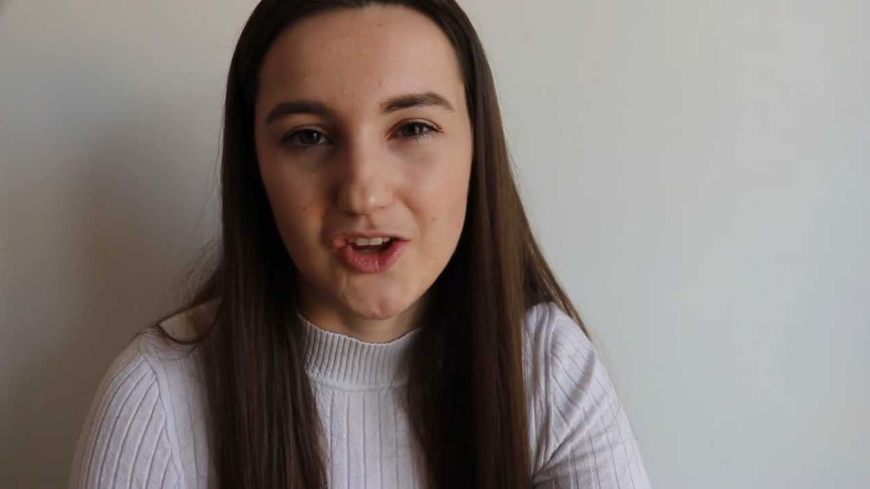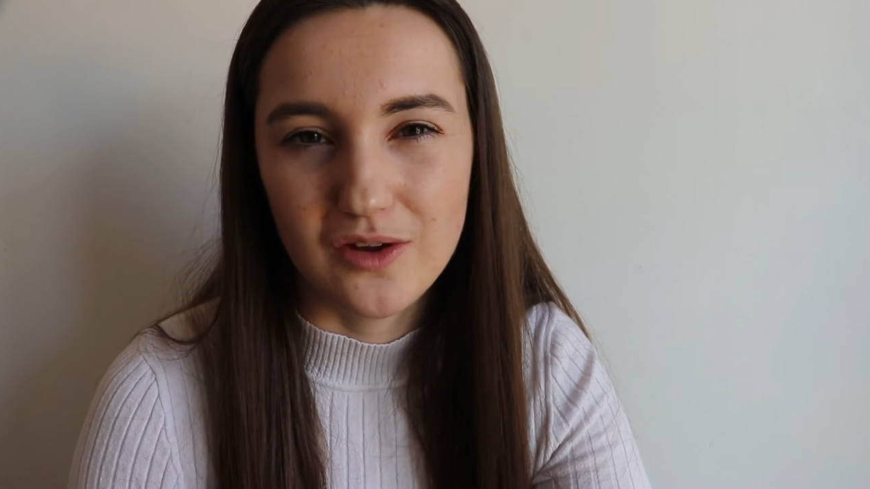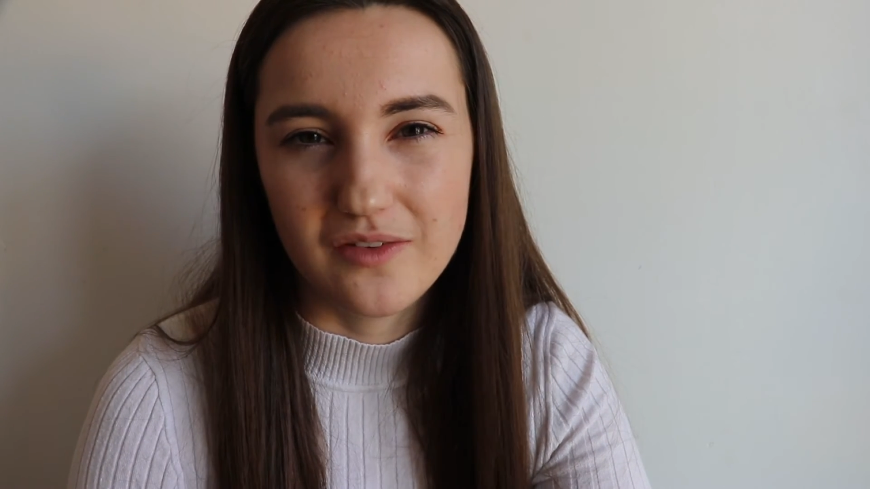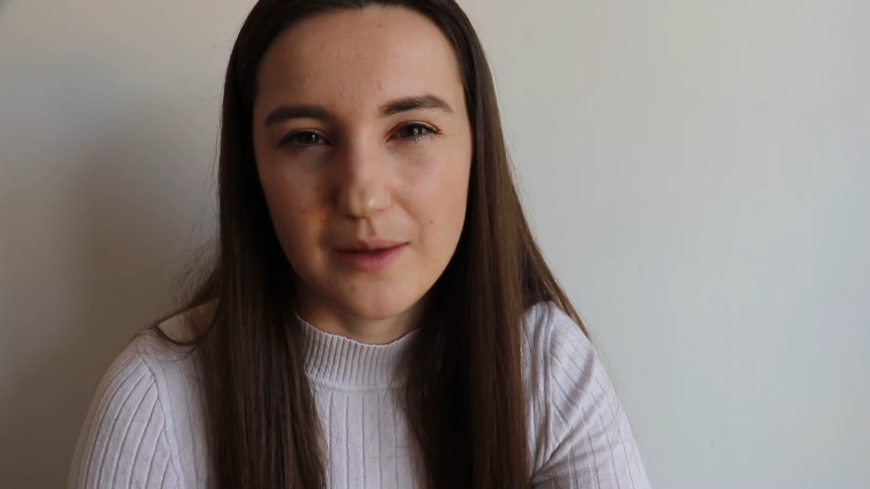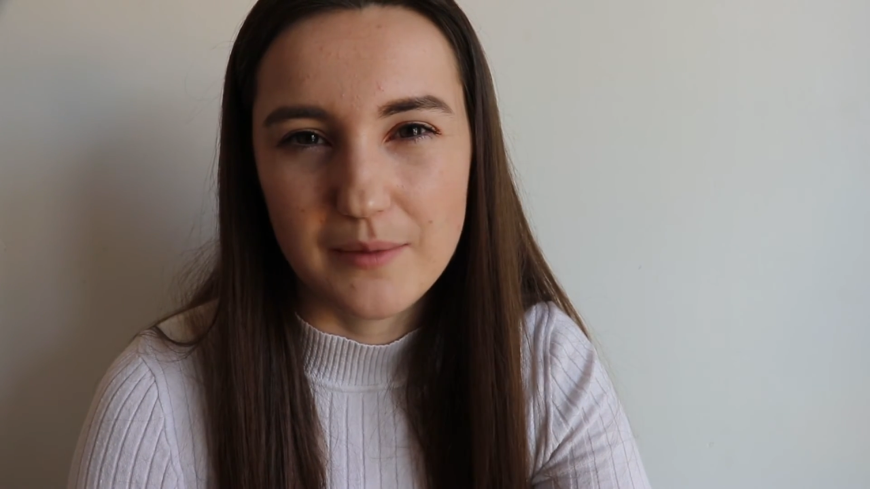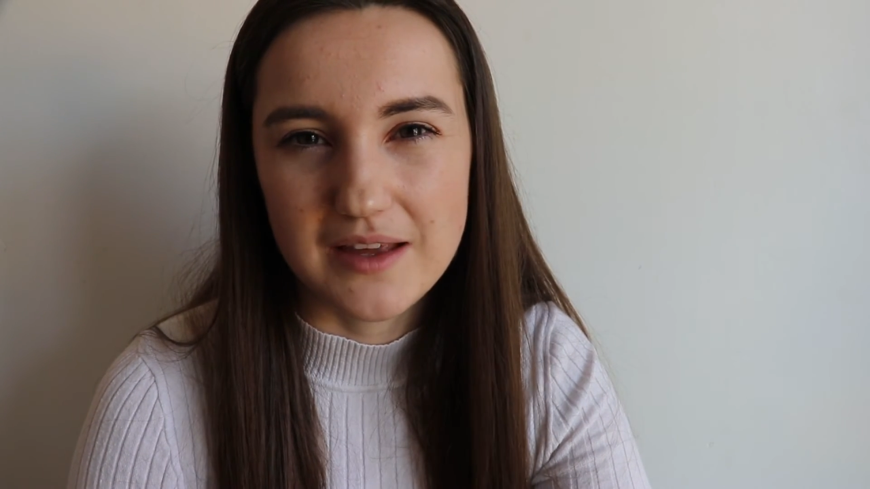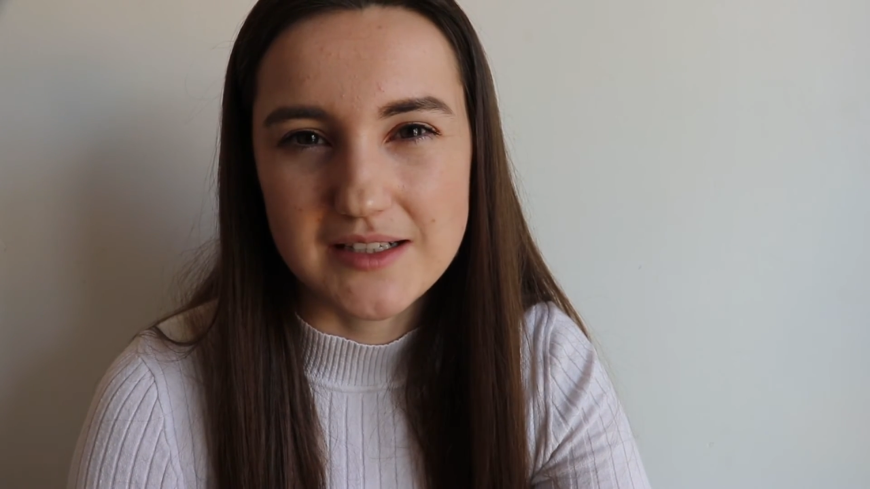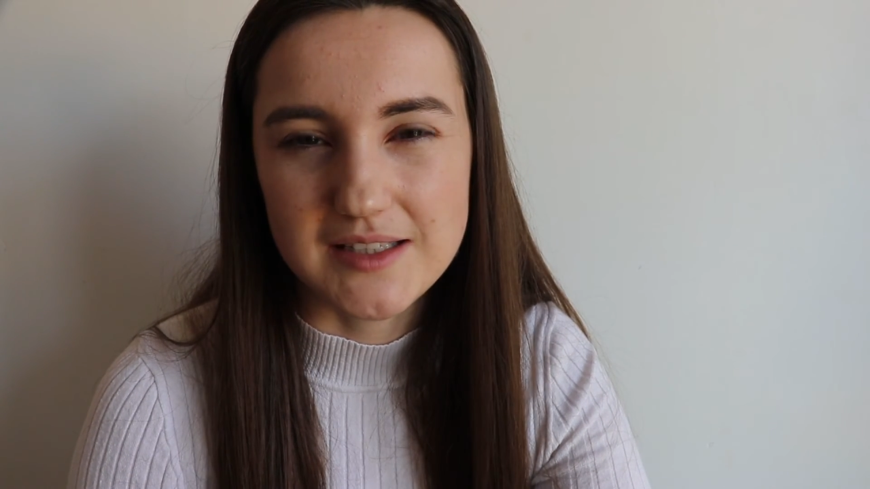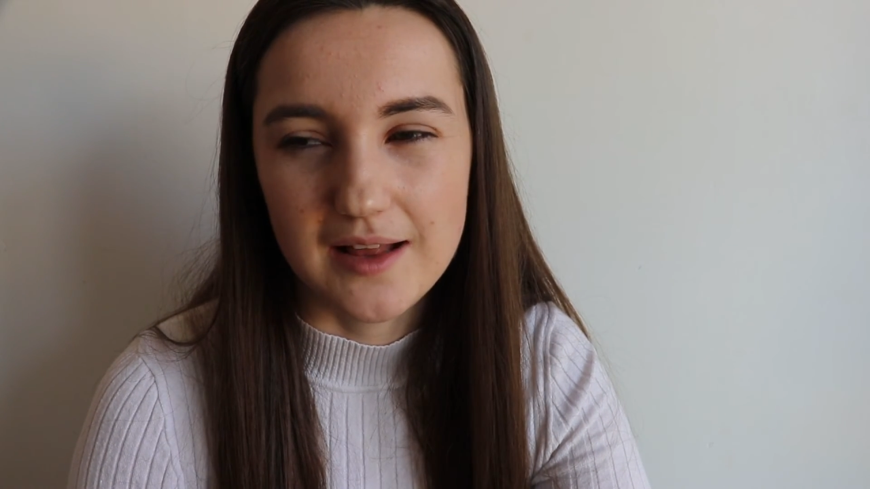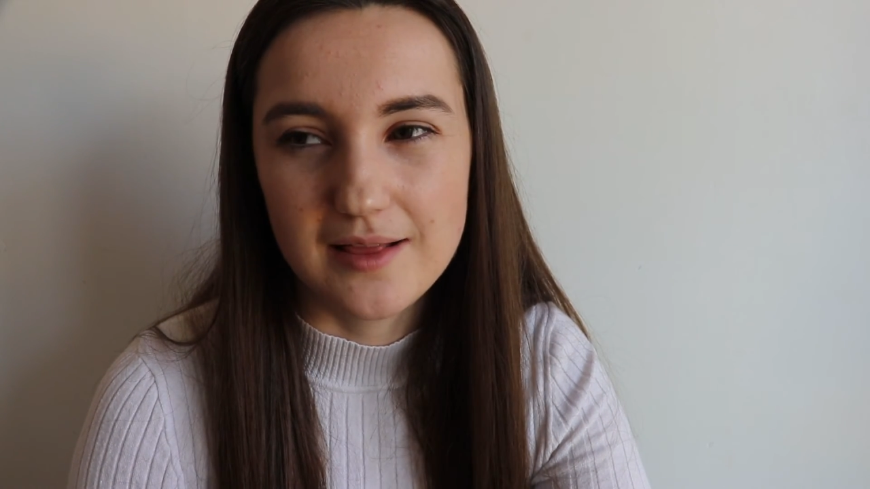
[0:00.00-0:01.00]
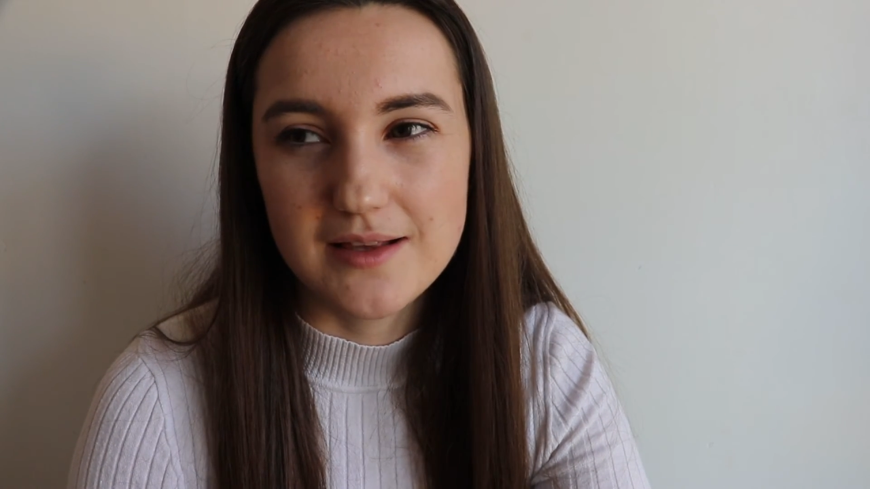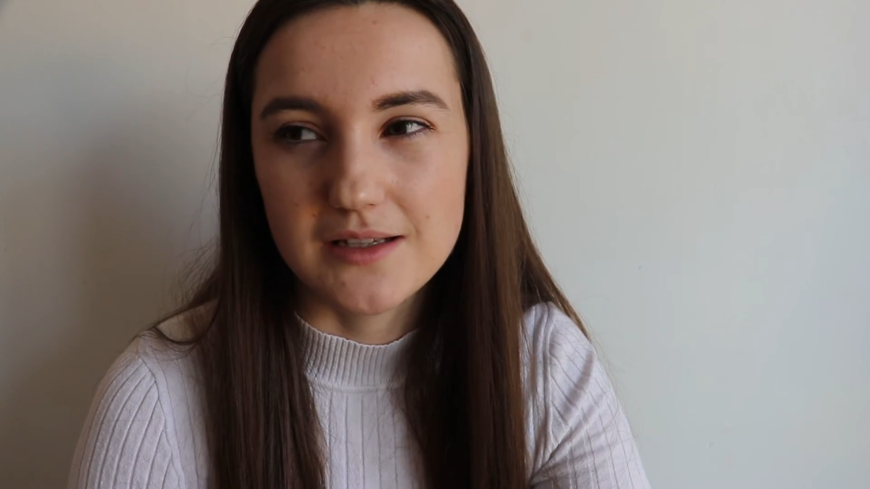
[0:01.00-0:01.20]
you, if that makes sense.